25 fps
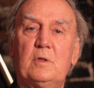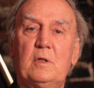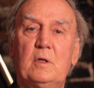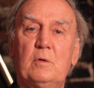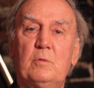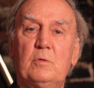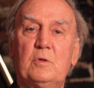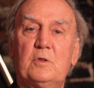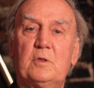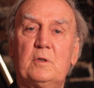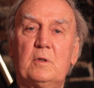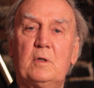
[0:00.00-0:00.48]

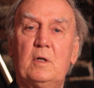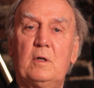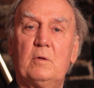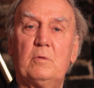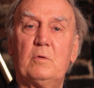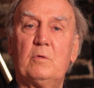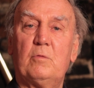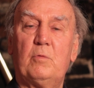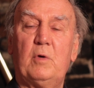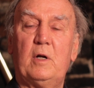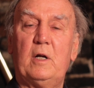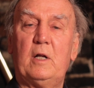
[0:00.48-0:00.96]
it
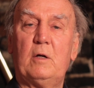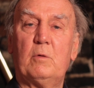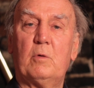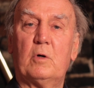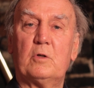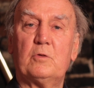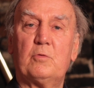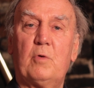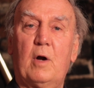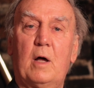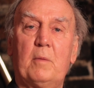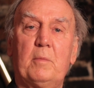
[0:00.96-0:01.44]
really
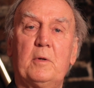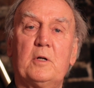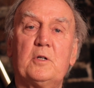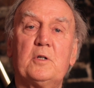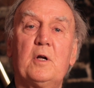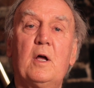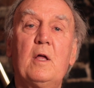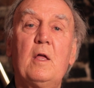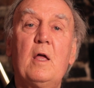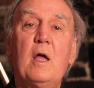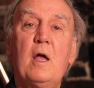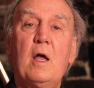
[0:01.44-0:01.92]
was rubbish,
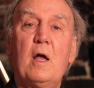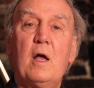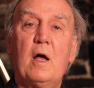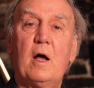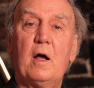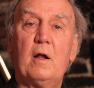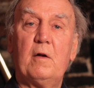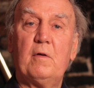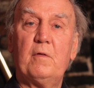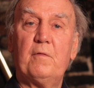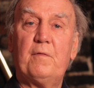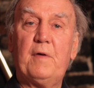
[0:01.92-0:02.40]

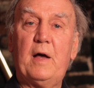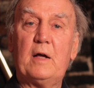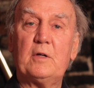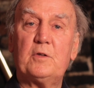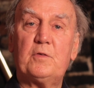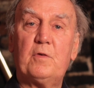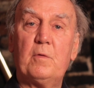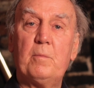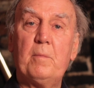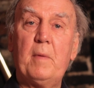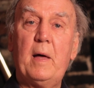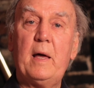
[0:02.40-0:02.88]
and
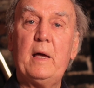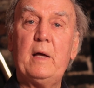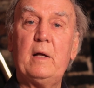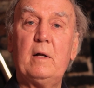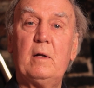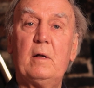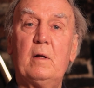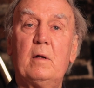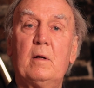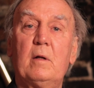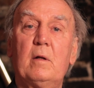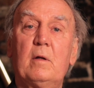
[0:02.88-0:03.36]
that's the
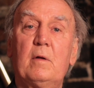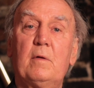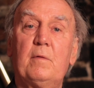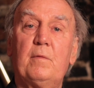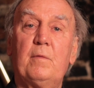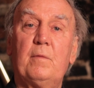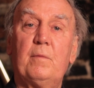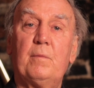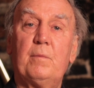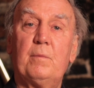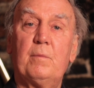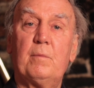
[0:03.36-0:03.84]
main
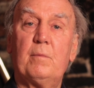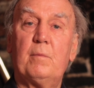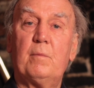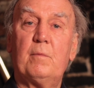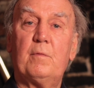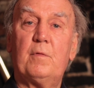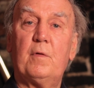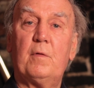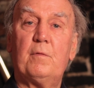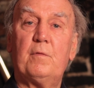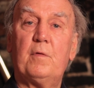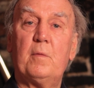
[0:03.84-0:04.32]

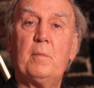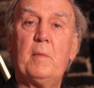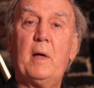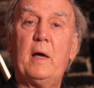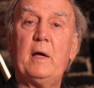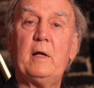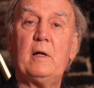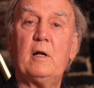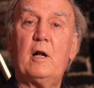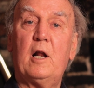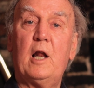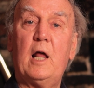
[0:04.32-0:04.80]

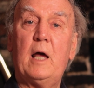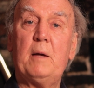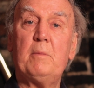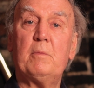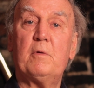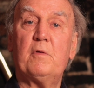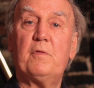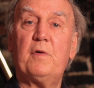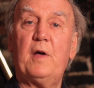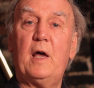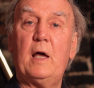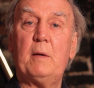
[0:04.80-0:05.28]
claim
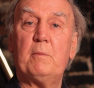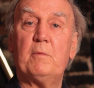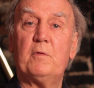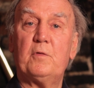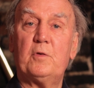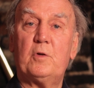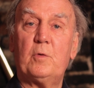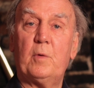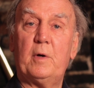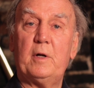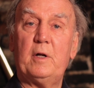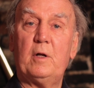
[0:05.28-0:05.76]
to fame of
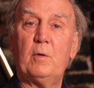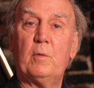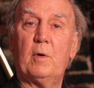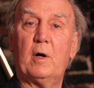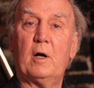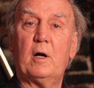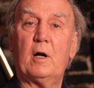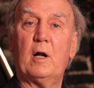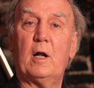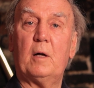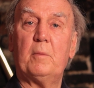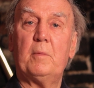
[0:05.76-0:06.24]
a
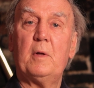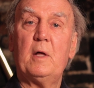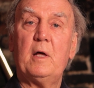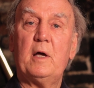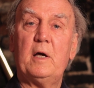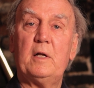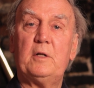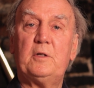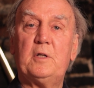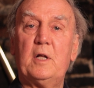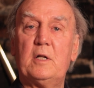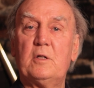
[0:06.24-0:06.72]
21 Club.
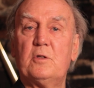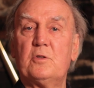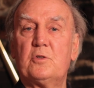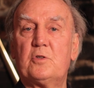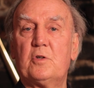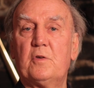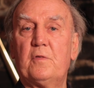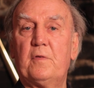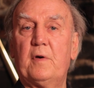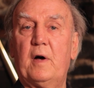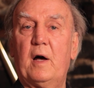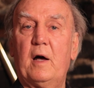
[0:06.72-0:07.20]
It didn't
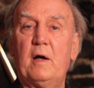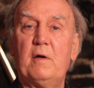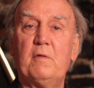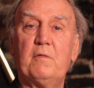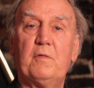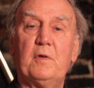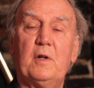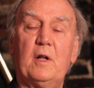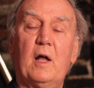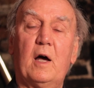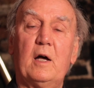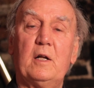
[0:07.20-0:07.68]

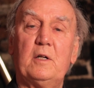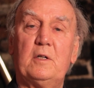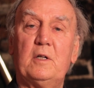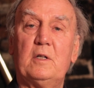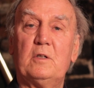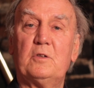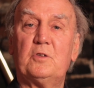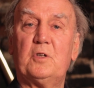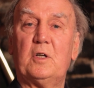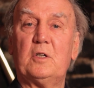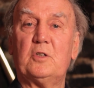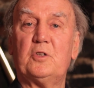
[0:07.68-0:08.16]
survive the
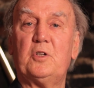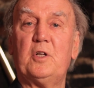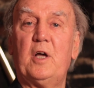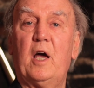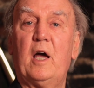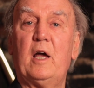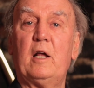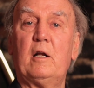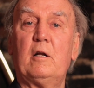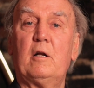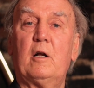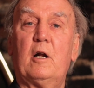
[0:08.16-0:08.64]

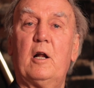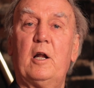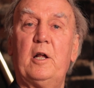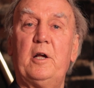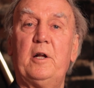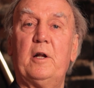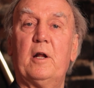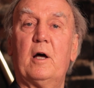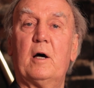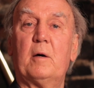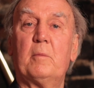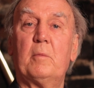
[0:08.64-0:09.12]
1968
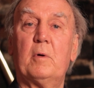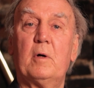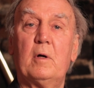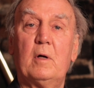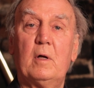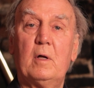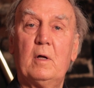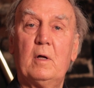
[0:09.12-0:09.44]
clean-up,